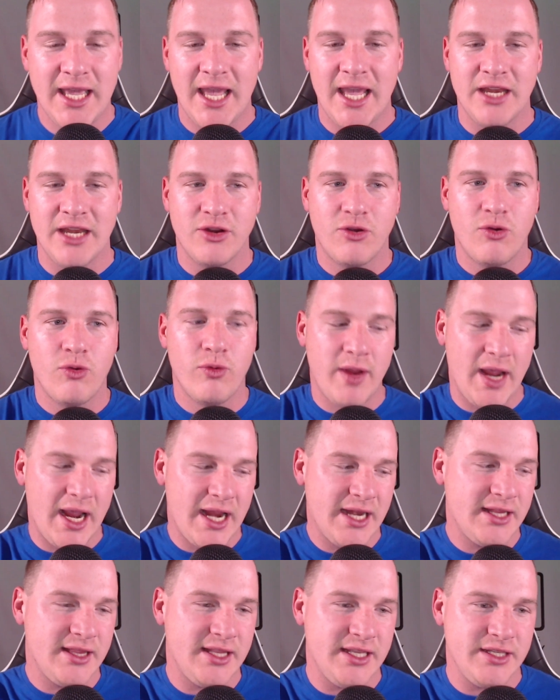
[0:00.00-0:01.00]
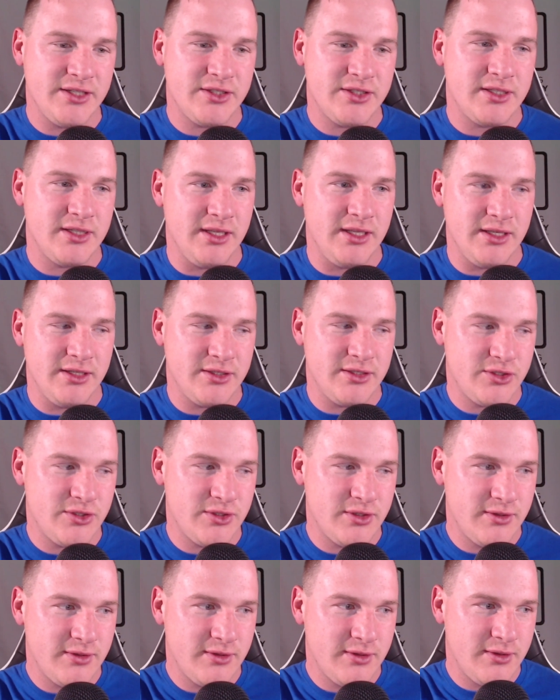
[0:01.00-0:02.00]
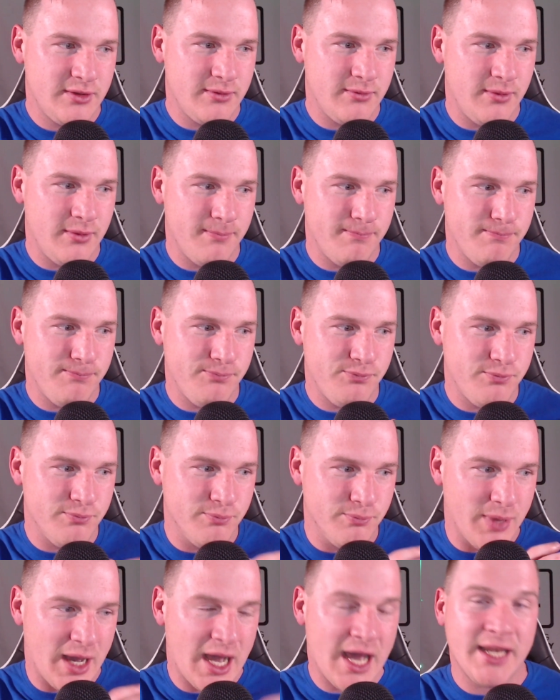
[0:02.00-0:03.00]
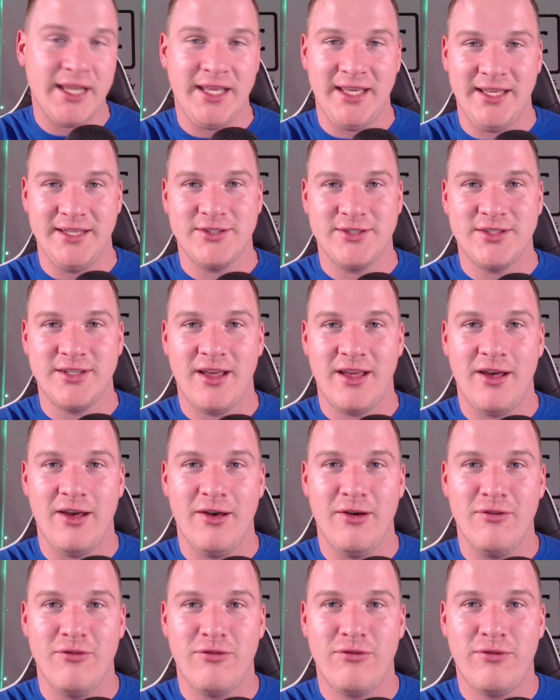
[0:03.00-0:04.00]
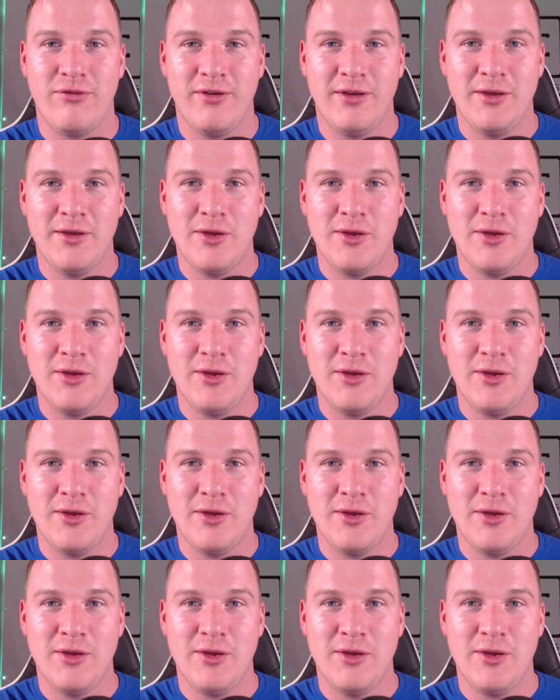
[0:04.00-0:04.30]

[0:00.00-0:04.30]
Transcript: and created these bodies of